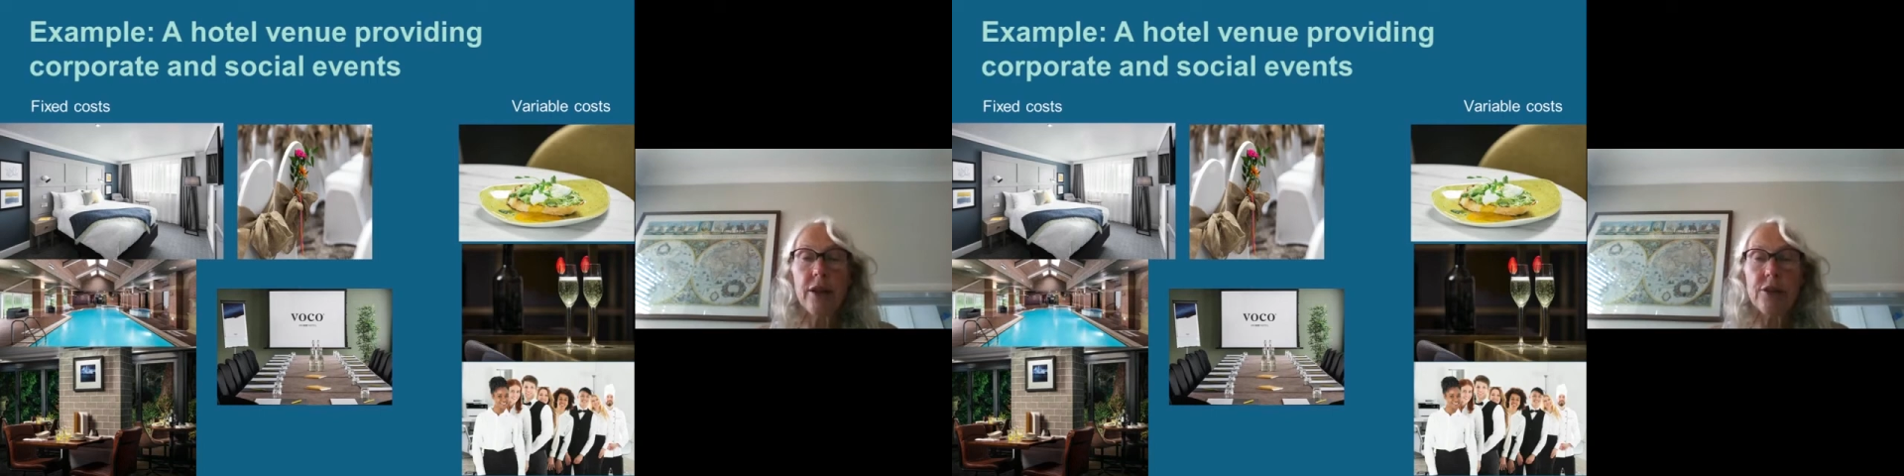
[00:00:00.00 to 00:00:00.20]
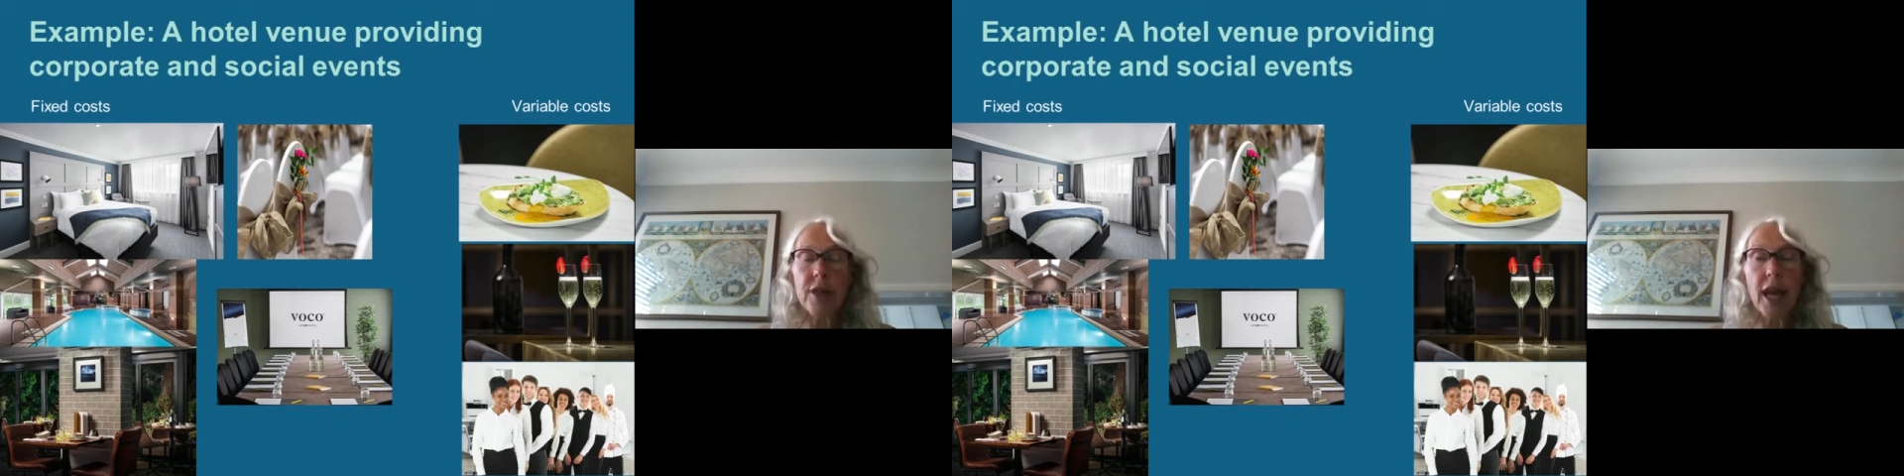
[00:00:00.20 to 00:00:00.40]

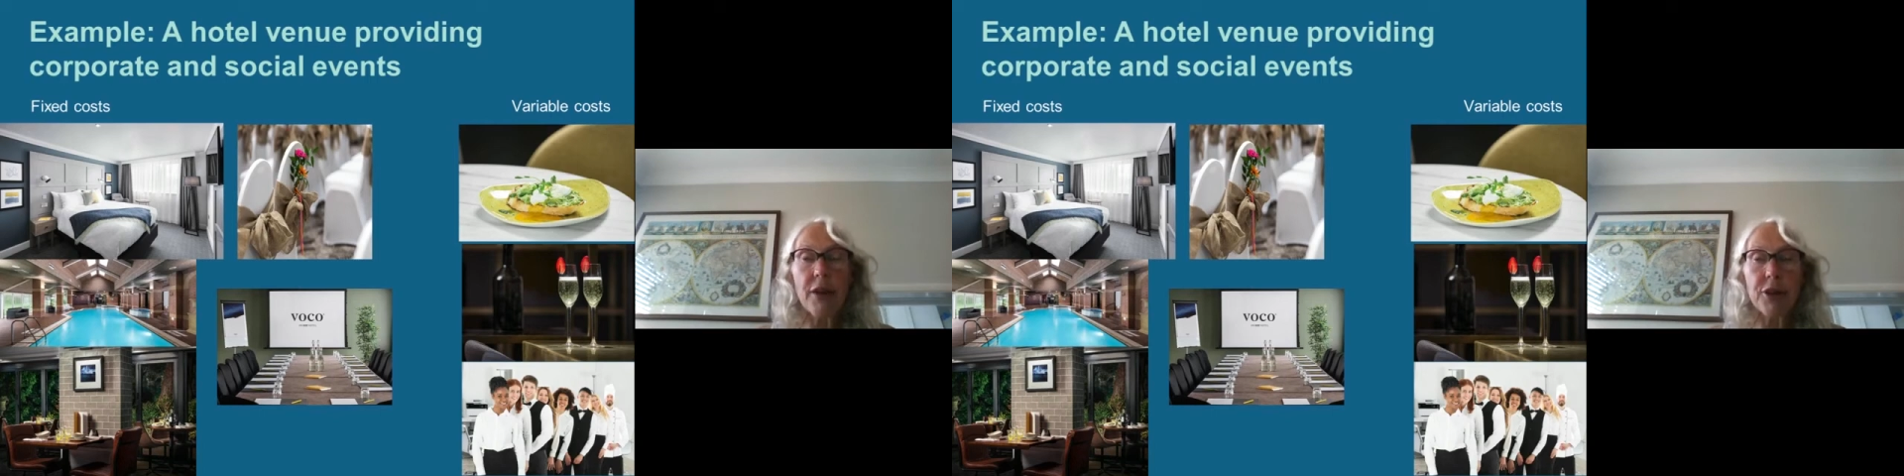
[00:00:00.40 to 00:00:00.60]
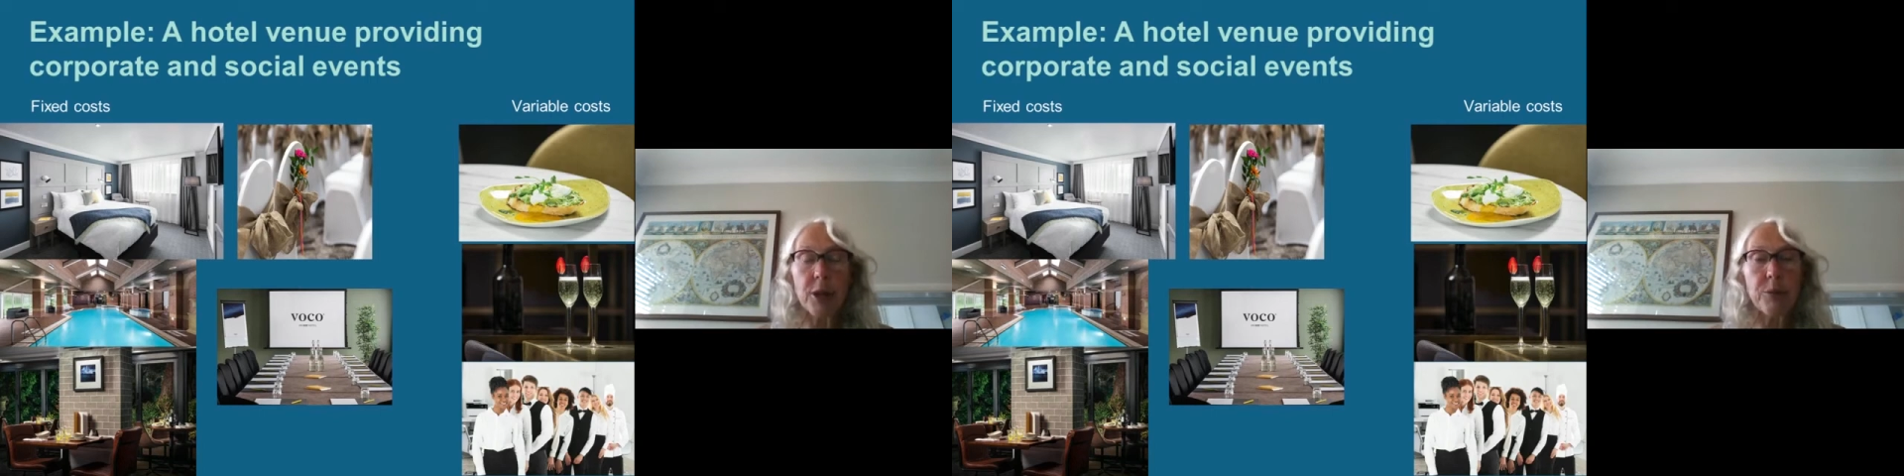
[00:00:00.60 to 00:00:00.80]
So they
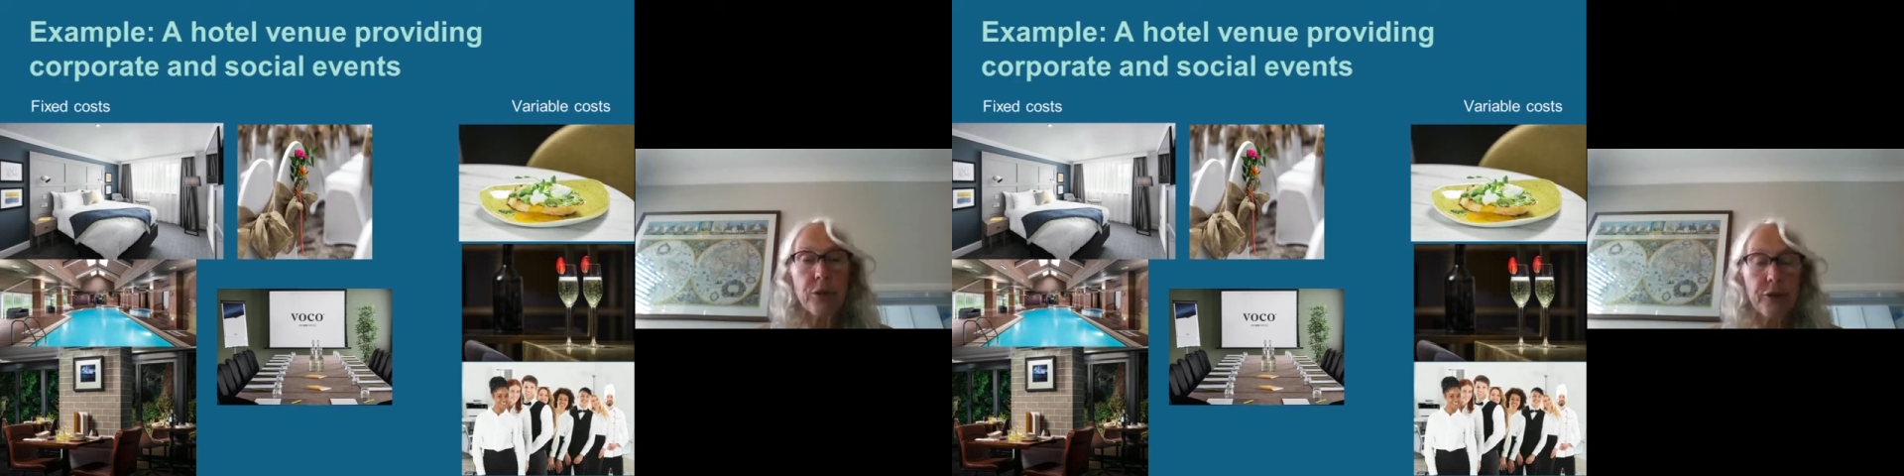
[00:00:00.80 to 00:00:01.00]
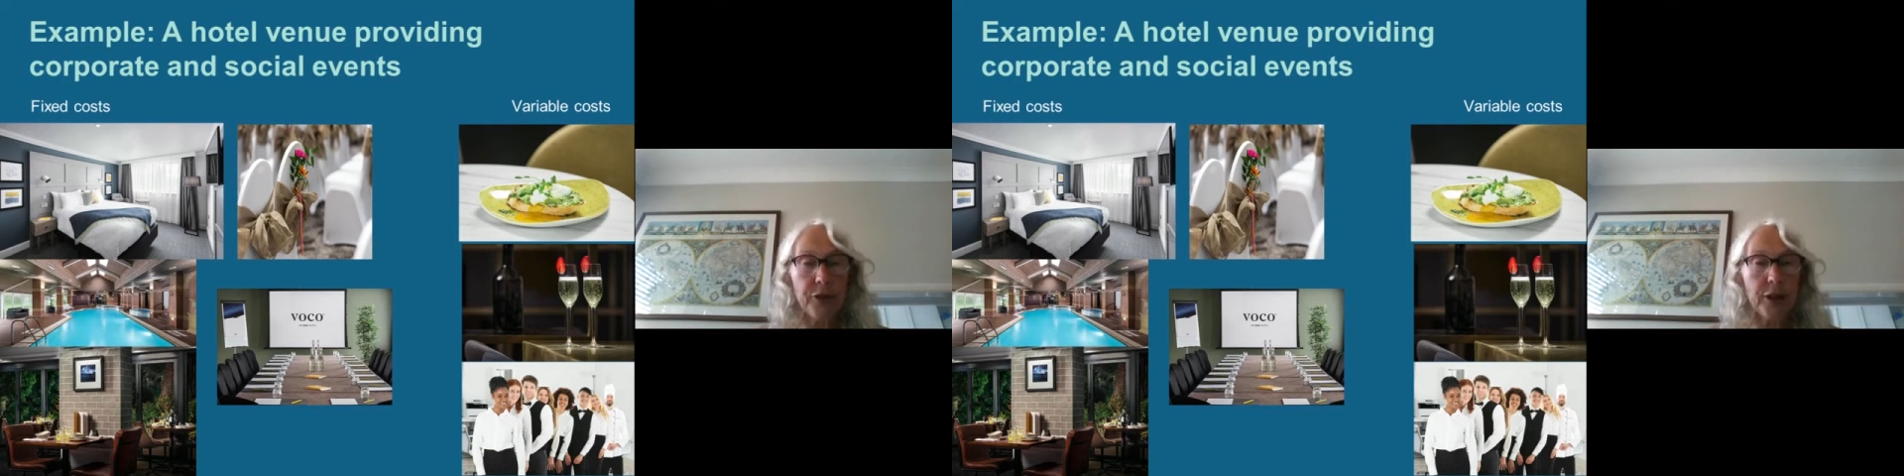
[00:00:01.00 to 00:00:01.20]
have a
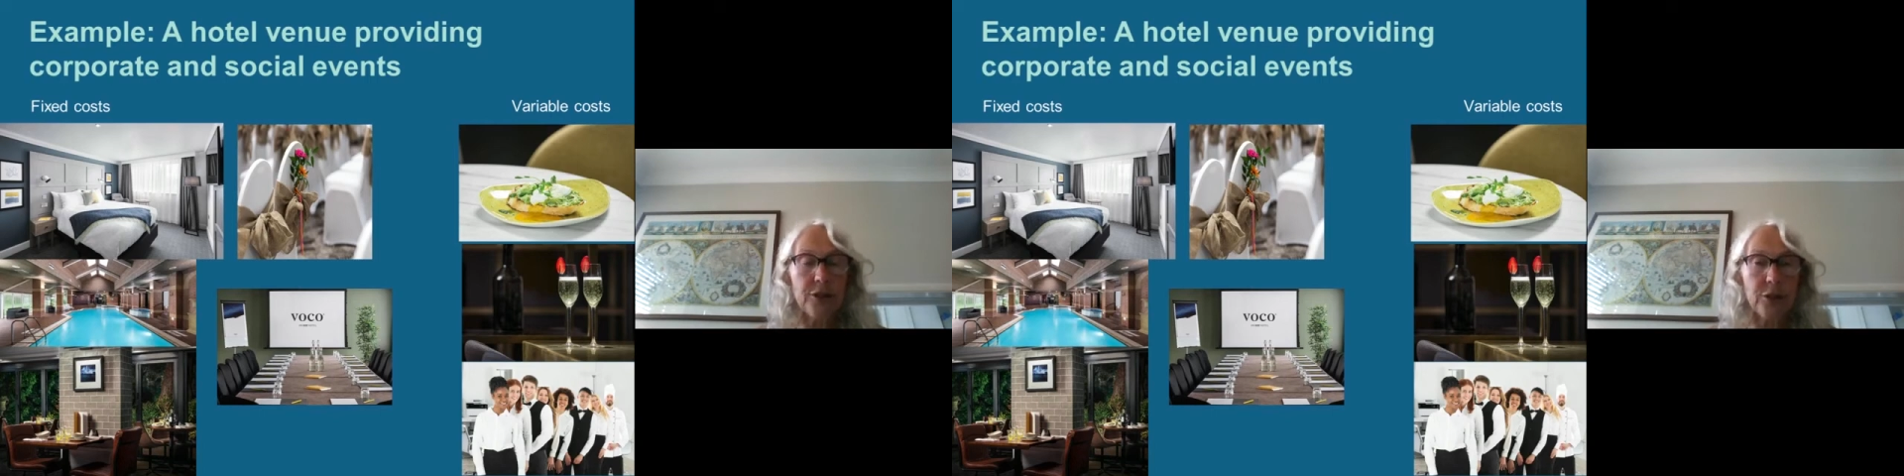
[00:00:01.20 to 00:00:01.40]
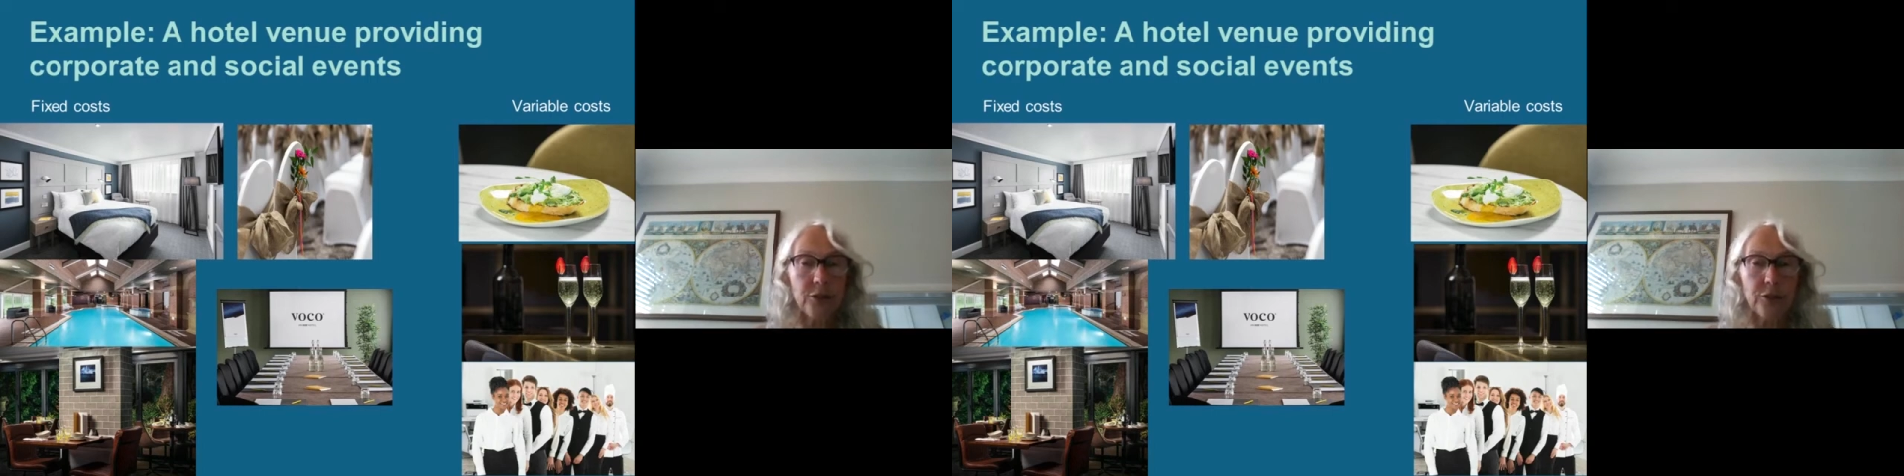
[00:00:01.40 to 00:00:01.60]
number of
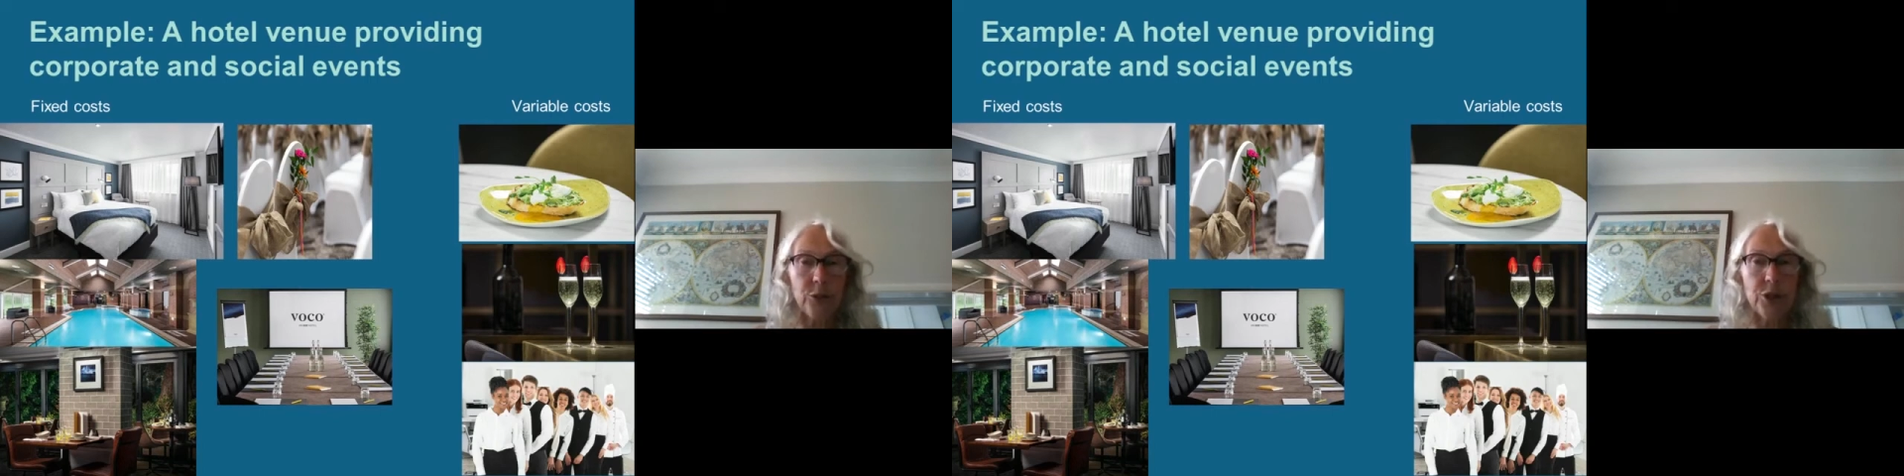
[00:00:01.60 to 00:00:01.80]
fixed costs,